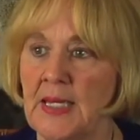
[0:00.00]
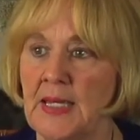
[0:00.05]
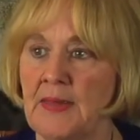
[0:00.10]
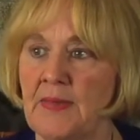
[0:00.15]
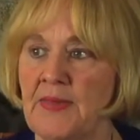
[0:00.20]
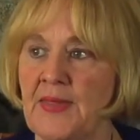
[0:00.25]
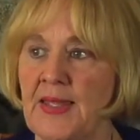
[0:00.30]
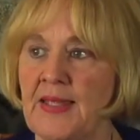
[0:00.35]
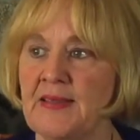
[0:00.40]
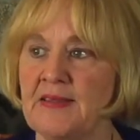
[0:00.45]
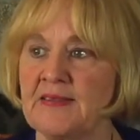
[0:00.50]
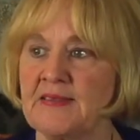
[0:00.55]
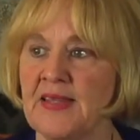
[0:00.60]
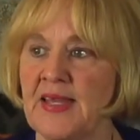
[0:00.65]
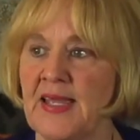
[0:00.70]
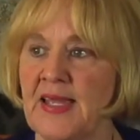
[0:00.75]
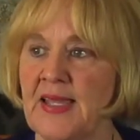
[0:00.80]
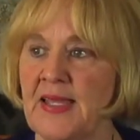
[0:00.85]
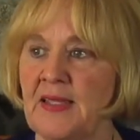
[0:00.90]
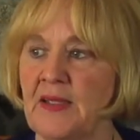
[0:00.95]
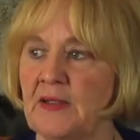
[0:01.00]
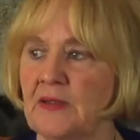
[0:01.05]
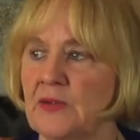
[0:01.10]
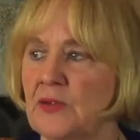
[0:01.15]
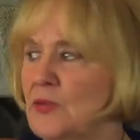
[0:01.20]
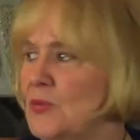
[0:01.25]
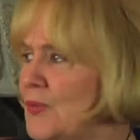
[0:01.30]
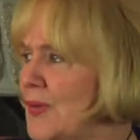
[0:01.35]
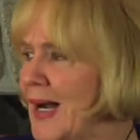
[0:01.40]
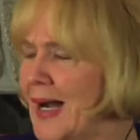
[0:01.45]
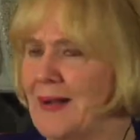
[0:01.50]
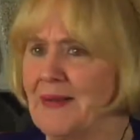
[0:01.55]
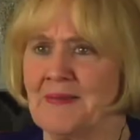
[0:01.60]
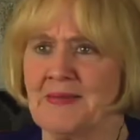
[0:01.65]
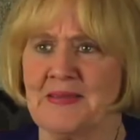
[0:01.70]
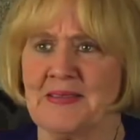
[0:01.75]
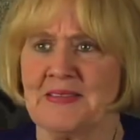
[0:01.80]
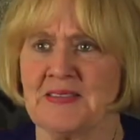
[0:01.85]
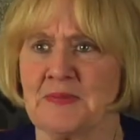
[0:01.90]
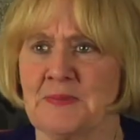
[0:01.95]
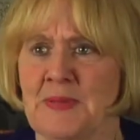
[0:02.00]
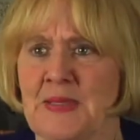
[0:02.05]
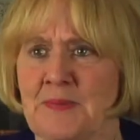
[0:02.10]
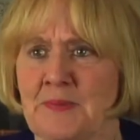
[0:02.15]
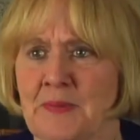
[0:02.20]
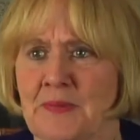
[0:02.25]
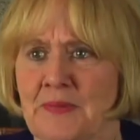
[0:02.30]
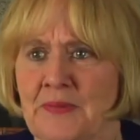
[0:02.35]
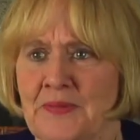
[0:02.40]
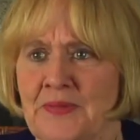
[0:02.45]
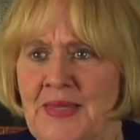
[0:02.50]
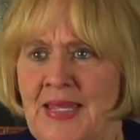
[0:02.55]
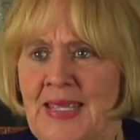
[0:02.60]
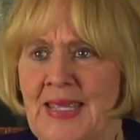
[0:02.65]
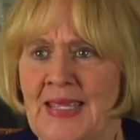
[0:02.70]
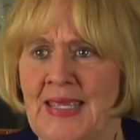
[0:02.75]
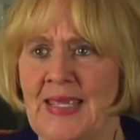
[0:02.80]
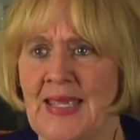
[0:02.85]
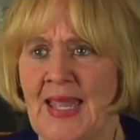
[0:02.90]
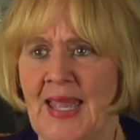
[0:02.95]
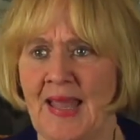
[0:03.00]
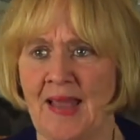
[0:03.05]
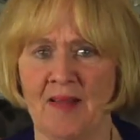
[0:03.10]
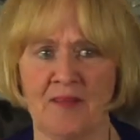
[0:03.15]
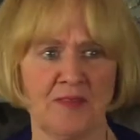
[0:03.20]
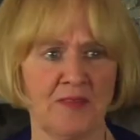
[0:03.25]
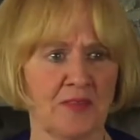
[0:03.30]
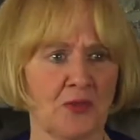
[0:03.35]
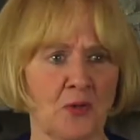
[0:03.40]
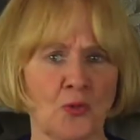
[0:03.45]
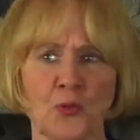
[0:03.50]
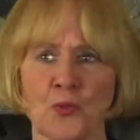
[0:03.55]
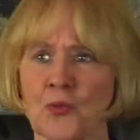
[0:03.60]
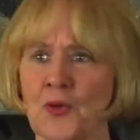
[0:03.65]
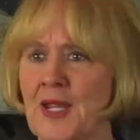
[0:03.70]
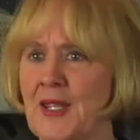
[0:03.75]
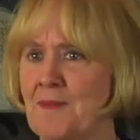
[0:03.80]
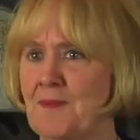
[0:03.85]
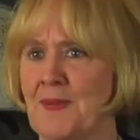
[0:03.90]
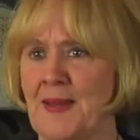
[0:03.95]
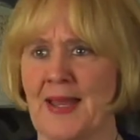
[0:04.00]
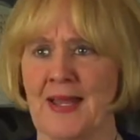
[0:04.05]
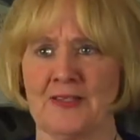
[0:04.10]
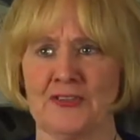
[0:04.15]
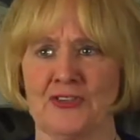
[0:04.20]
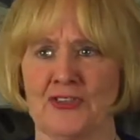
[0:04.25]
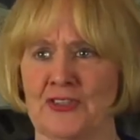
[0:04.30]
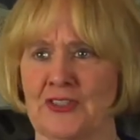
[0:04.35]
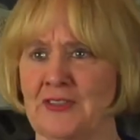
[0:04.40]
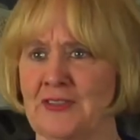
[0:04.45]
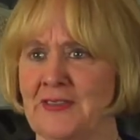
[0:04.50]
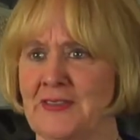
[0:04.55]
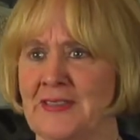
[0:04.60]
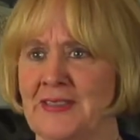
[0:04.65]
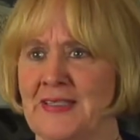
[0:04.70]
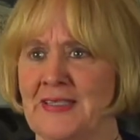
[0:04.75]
They say, who are these people? They have great passion.